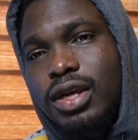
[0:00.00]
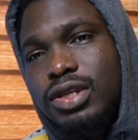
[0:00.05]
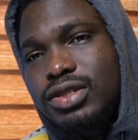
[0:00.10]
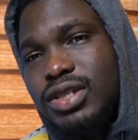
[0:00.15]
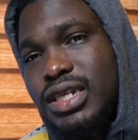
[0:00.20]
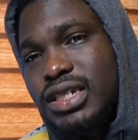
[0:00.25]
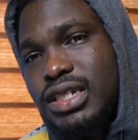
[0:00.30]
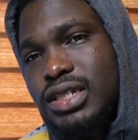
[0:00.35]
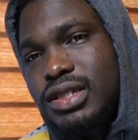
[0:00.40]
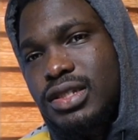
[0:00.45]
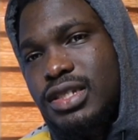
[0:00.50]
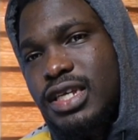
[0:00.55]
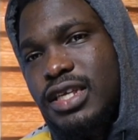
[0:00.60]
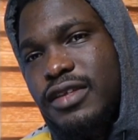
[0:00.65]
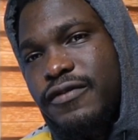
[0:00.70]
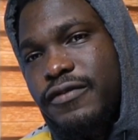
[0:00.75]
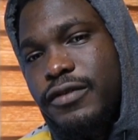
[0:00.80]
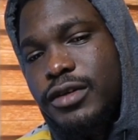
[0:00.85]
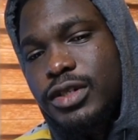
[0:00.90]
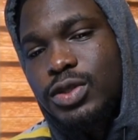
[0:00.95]
So as you can see,
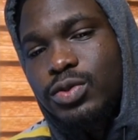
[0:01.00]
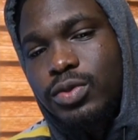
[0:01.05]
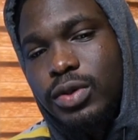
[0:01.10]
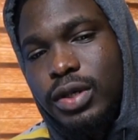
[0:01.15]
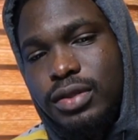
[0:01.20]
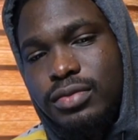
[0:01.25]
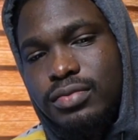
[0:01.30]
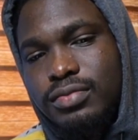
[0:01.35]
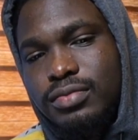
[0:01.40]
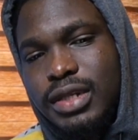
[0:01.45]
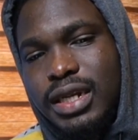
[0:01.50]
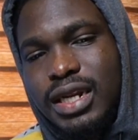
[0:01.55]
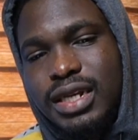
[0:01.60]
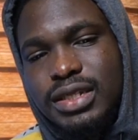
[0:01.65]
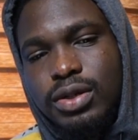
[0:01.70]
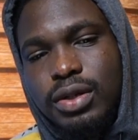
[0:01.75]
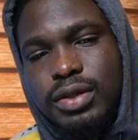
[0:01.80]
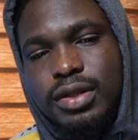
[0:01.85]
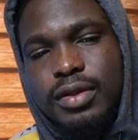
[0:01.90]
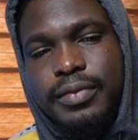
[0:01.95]
the first one that I
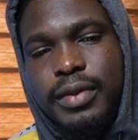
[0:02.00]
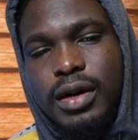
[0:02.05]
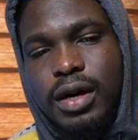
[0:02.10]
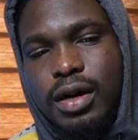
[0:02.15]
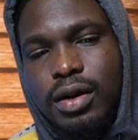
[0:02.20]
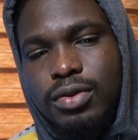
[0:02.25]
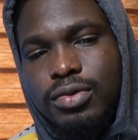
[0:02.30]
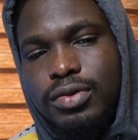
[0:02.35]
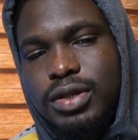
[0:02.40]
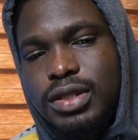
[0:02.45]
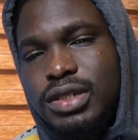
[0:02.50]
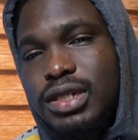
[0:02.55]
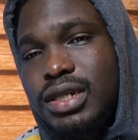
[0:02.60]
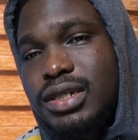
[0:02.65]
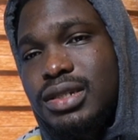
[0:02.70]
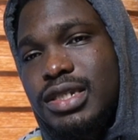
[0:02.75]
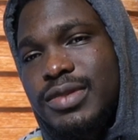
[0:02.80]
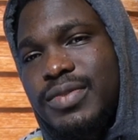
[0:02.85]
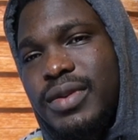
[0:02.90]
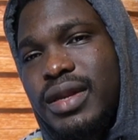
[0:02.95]
talked about, which
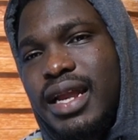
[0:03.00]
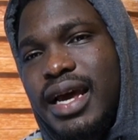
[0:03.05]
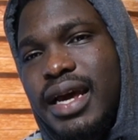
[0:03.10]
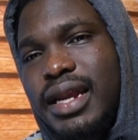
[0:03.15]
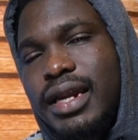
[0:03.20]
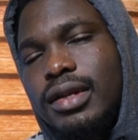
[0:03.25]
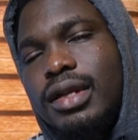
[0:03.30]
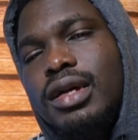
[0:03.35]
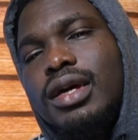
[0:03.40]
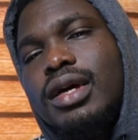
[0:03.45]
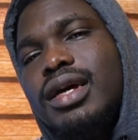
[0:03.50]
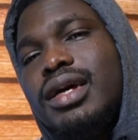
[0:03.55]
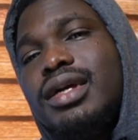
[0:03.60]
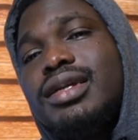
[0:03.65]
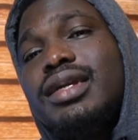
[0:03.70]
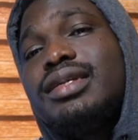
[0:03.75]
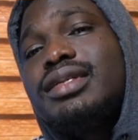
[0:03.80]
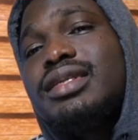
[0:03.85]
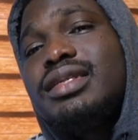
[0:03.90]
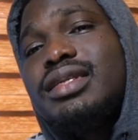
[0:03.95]
is the split lighting,
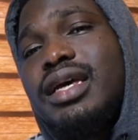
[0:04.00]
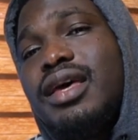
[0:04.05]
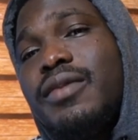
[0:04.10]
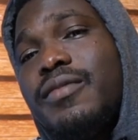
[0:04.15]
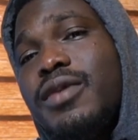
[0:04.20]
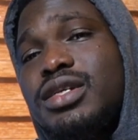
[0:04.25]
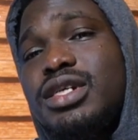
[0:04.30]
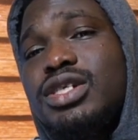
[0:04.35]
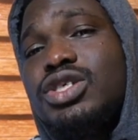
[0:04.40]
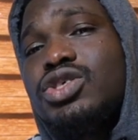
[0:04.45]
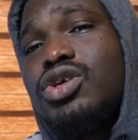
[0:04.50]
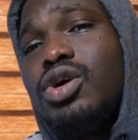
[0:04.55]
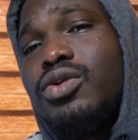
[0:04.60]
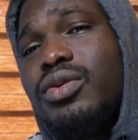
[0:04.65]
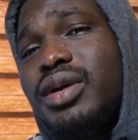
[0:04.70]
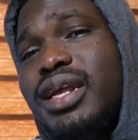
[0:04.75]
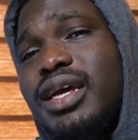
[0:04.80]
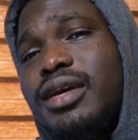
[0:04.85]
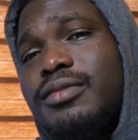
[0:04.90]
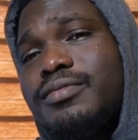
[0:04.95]
this is an image I shot
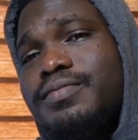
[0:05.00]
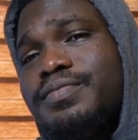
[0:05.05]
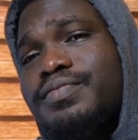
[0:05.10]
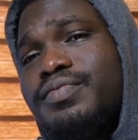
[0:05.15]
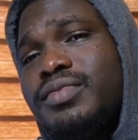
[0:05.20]
with it.